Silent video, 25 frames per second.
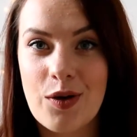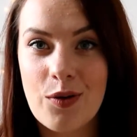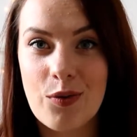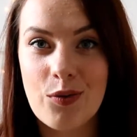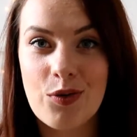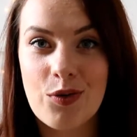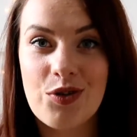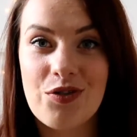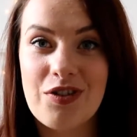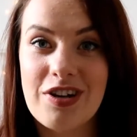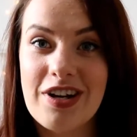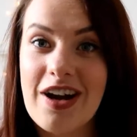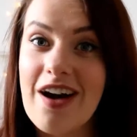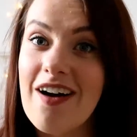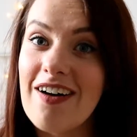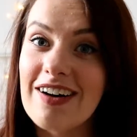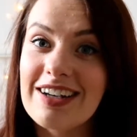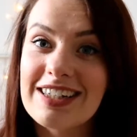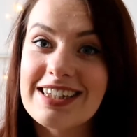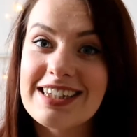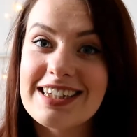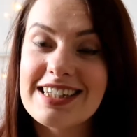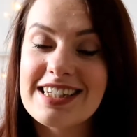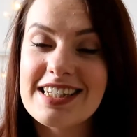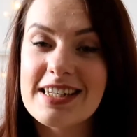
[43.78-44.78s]
Wuthering
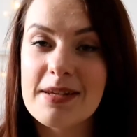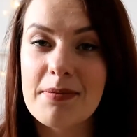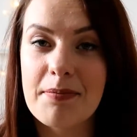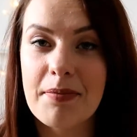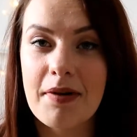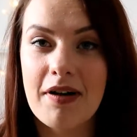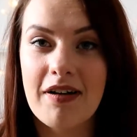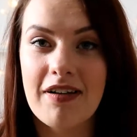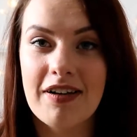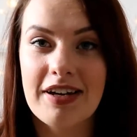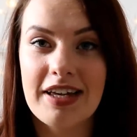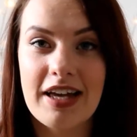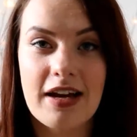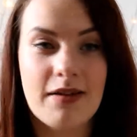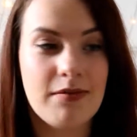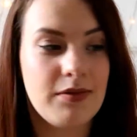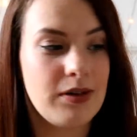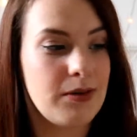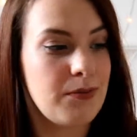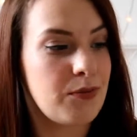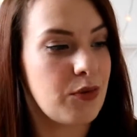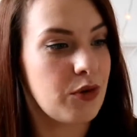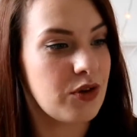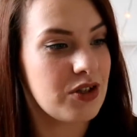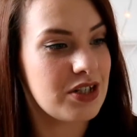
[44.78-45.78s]
Heights by
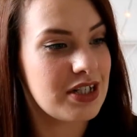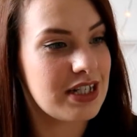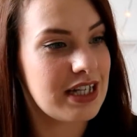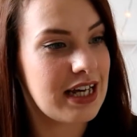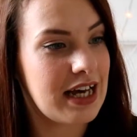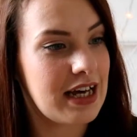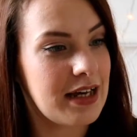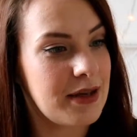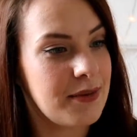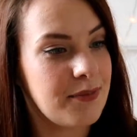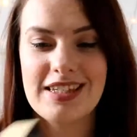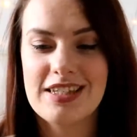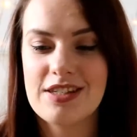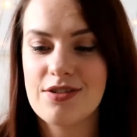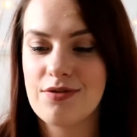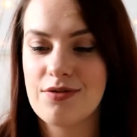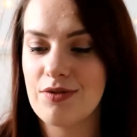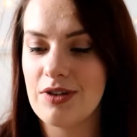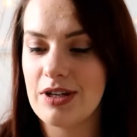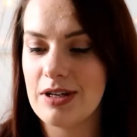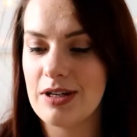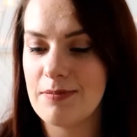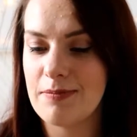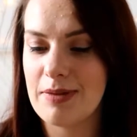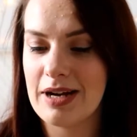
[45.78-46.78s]
Emily Bronte. This is a
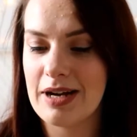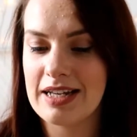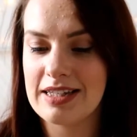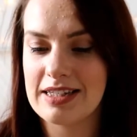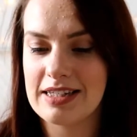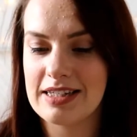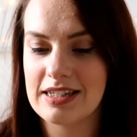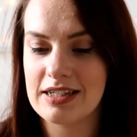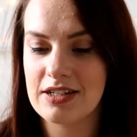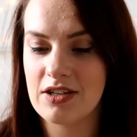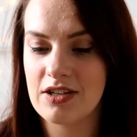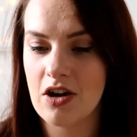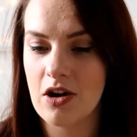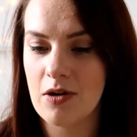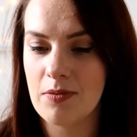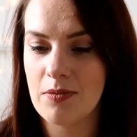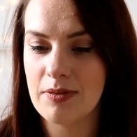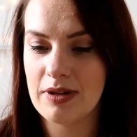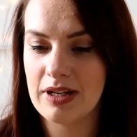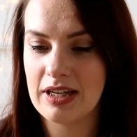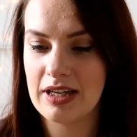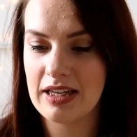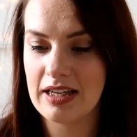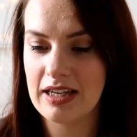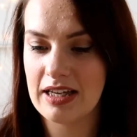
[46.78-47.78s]
really battered
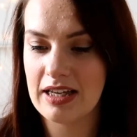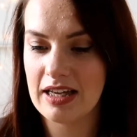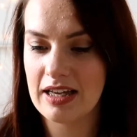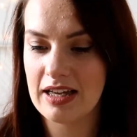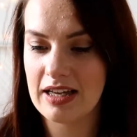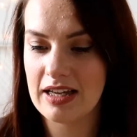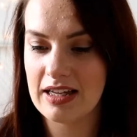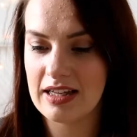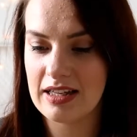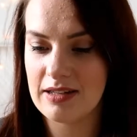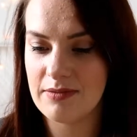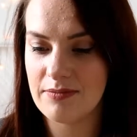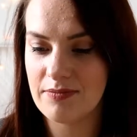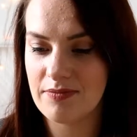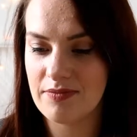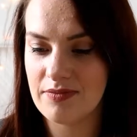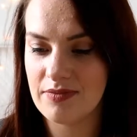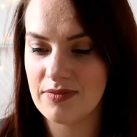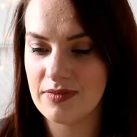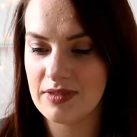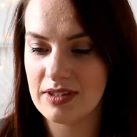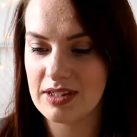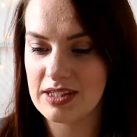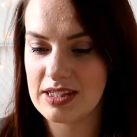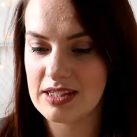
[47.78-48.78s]
copy and um,
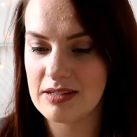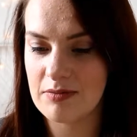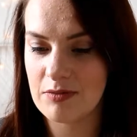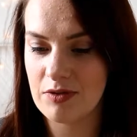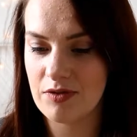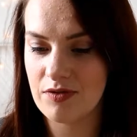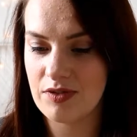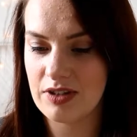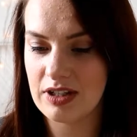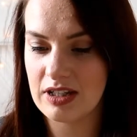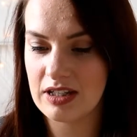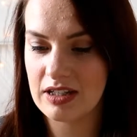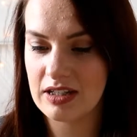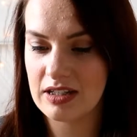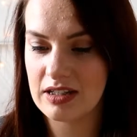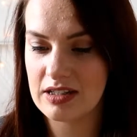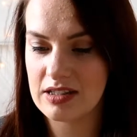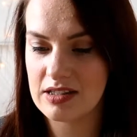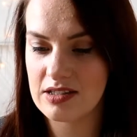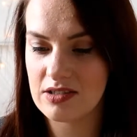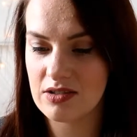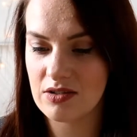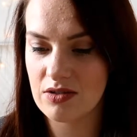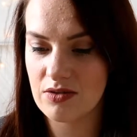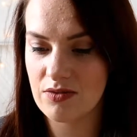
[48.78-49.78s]
some of it
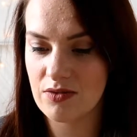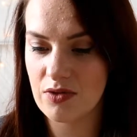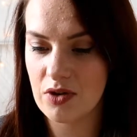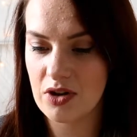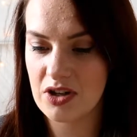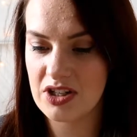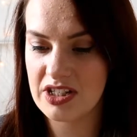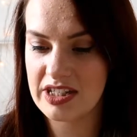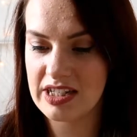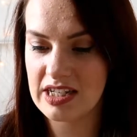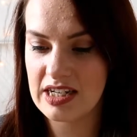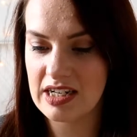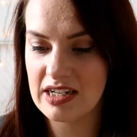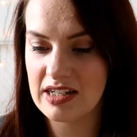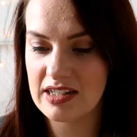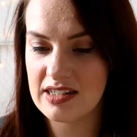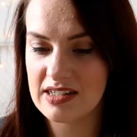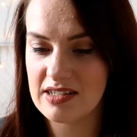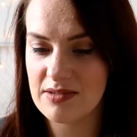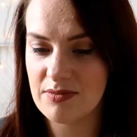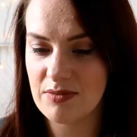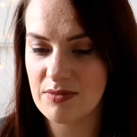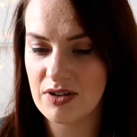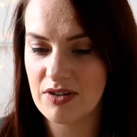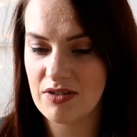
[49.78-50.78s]
has got writing in it
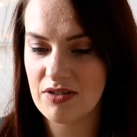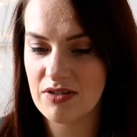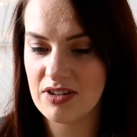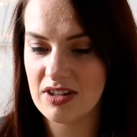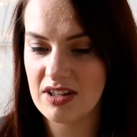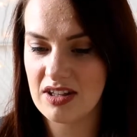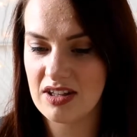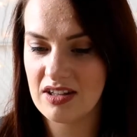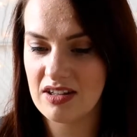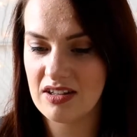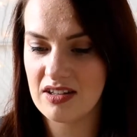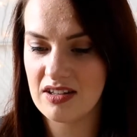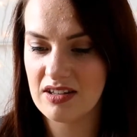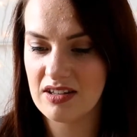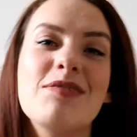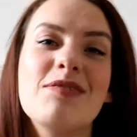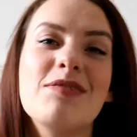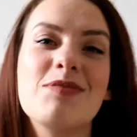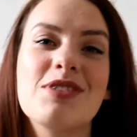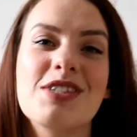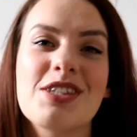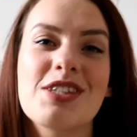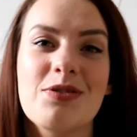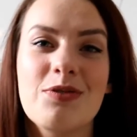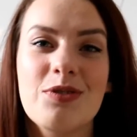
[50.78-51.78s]
somewhere I think.
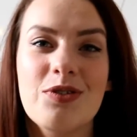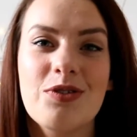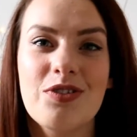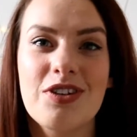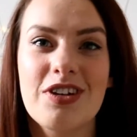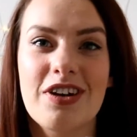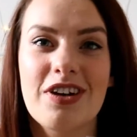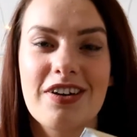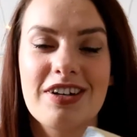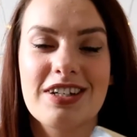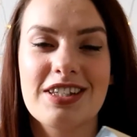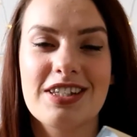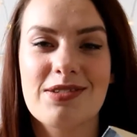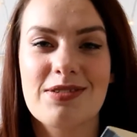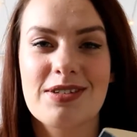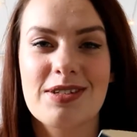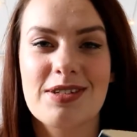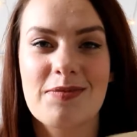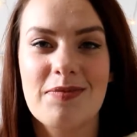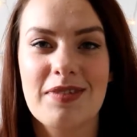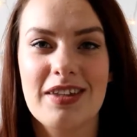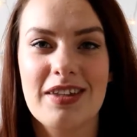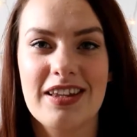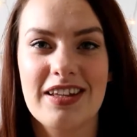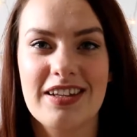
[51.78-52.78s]
Um, so Wuthering Heights was
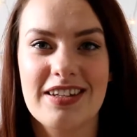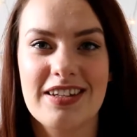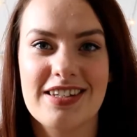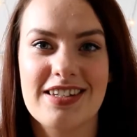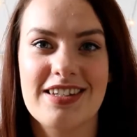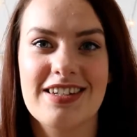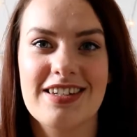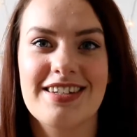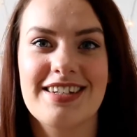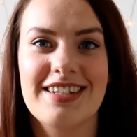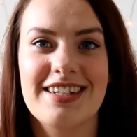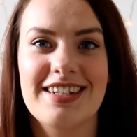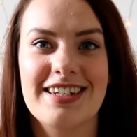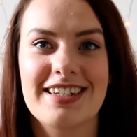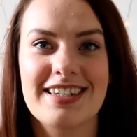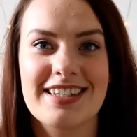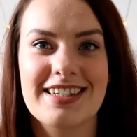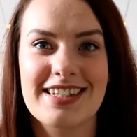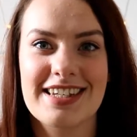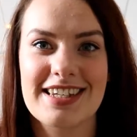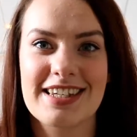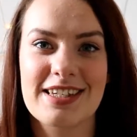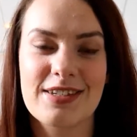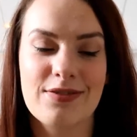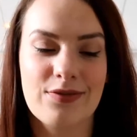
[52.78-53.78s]
something that I studied in
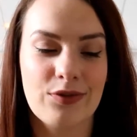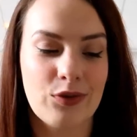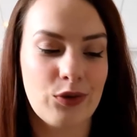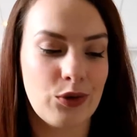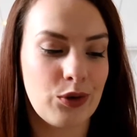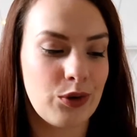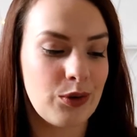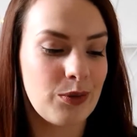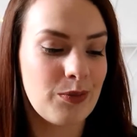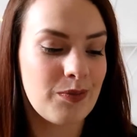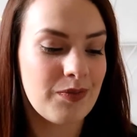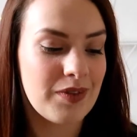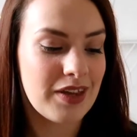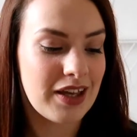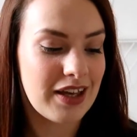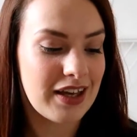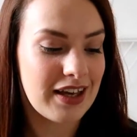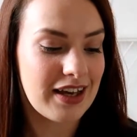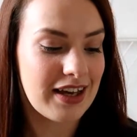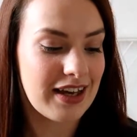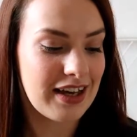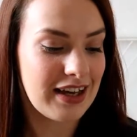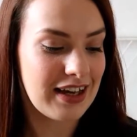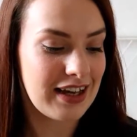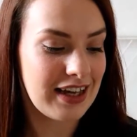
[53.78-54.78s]
sixth form
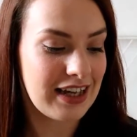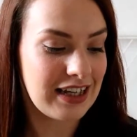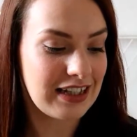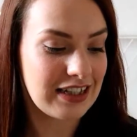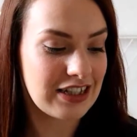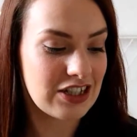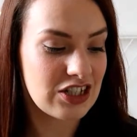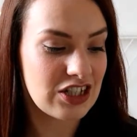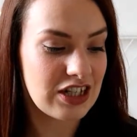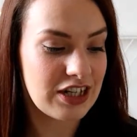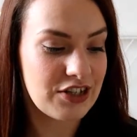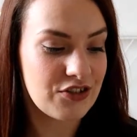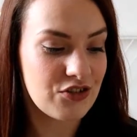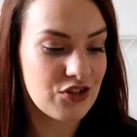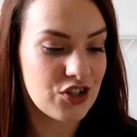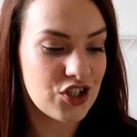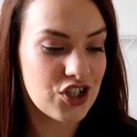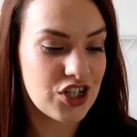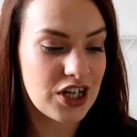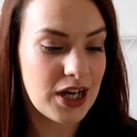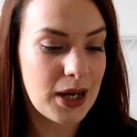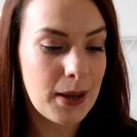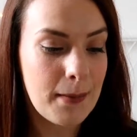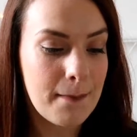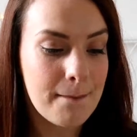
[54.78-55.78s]
uh, English
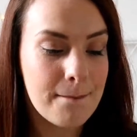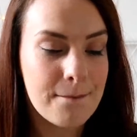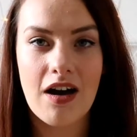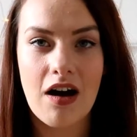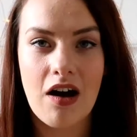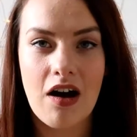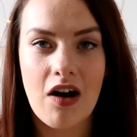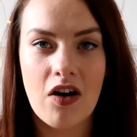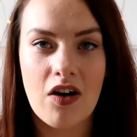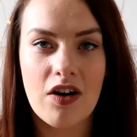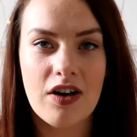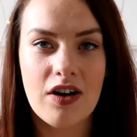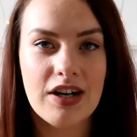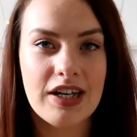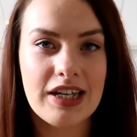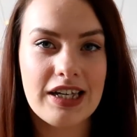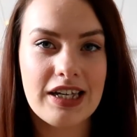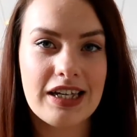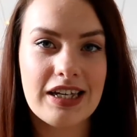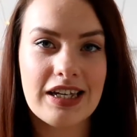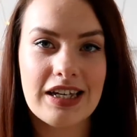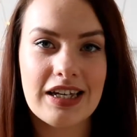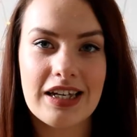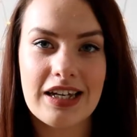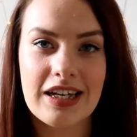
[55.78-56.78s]
literature.
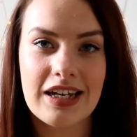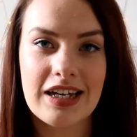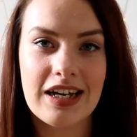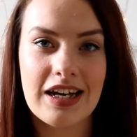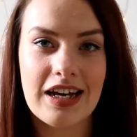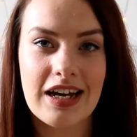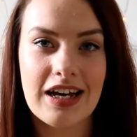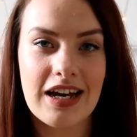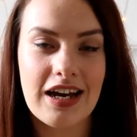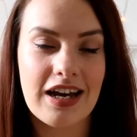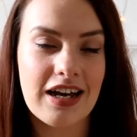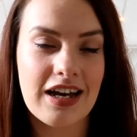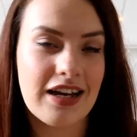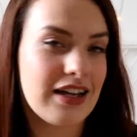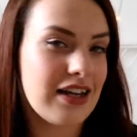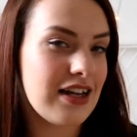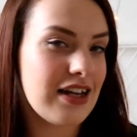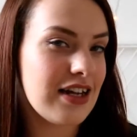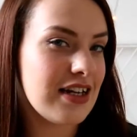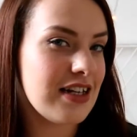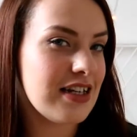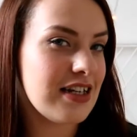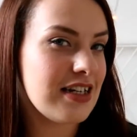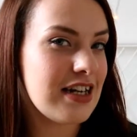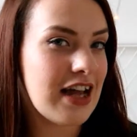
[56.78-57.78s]
I
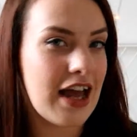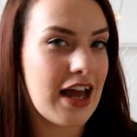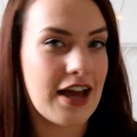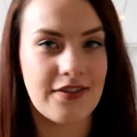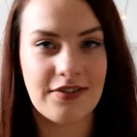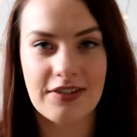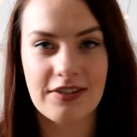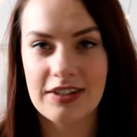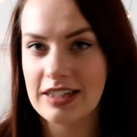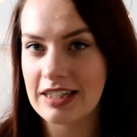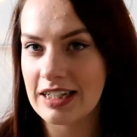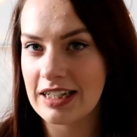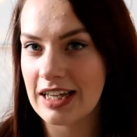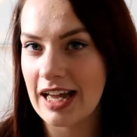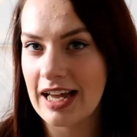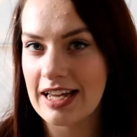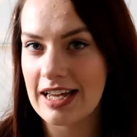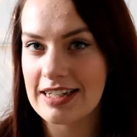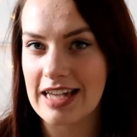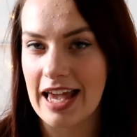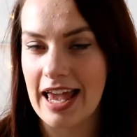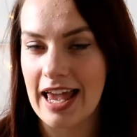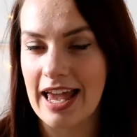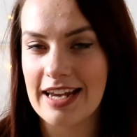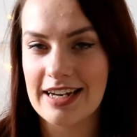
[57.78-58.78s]
never
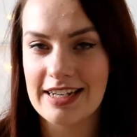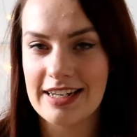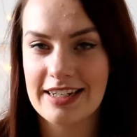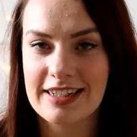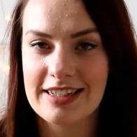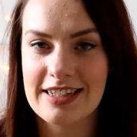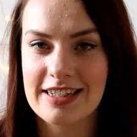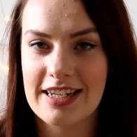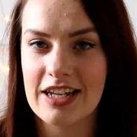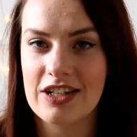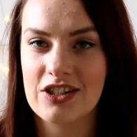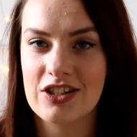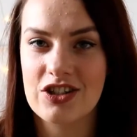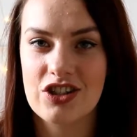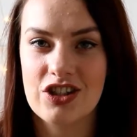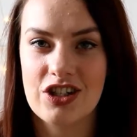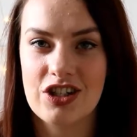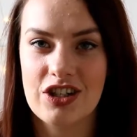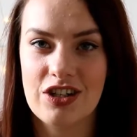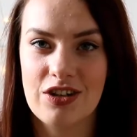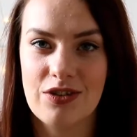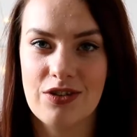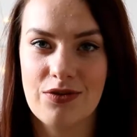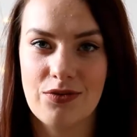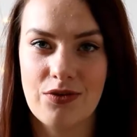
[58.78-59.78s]
had any
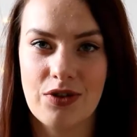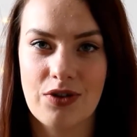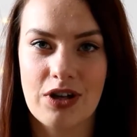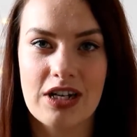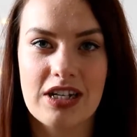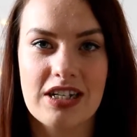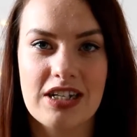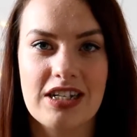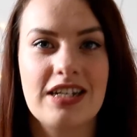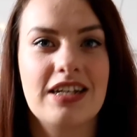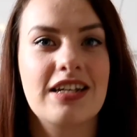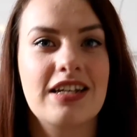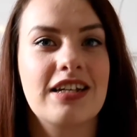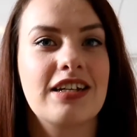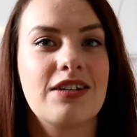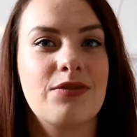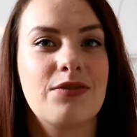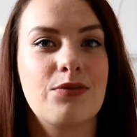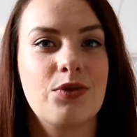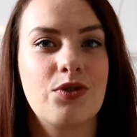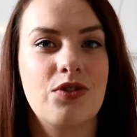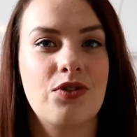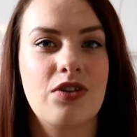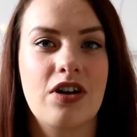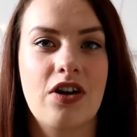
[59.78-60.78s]
intention of reading
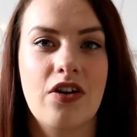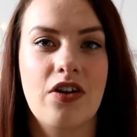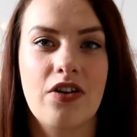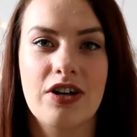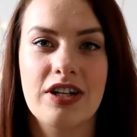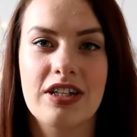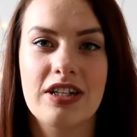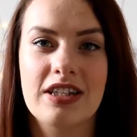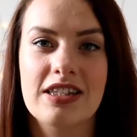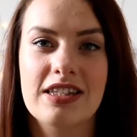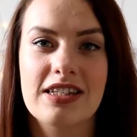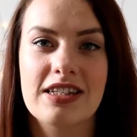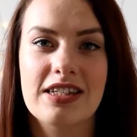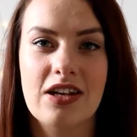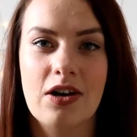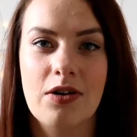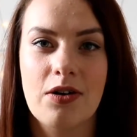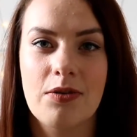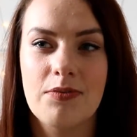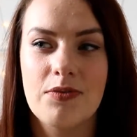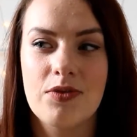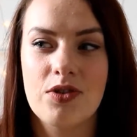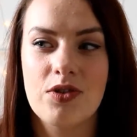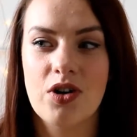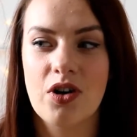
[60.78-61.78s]
Wuthering Heights.
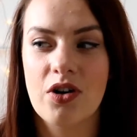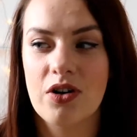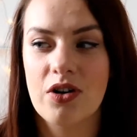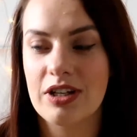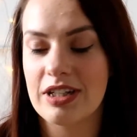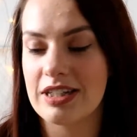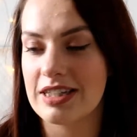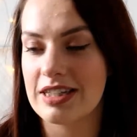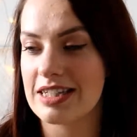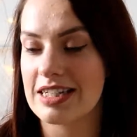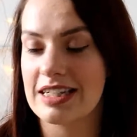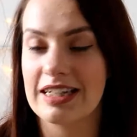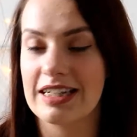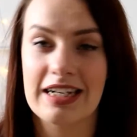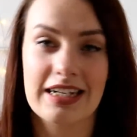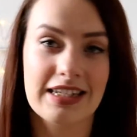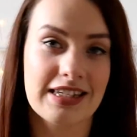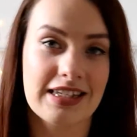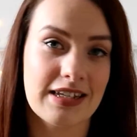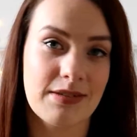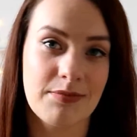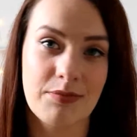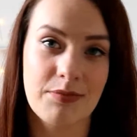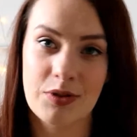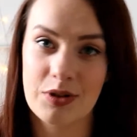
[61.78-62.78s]
I'm not into
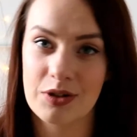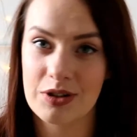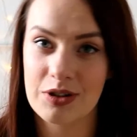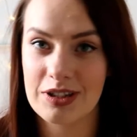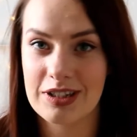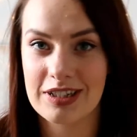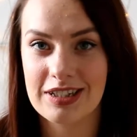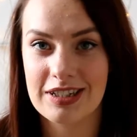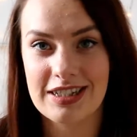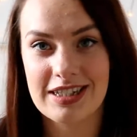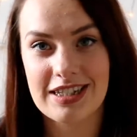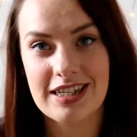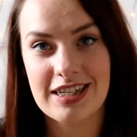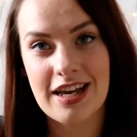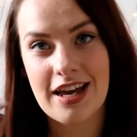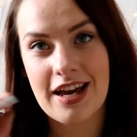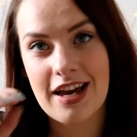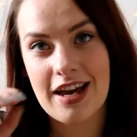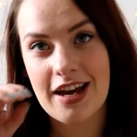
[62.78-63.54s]
classic books.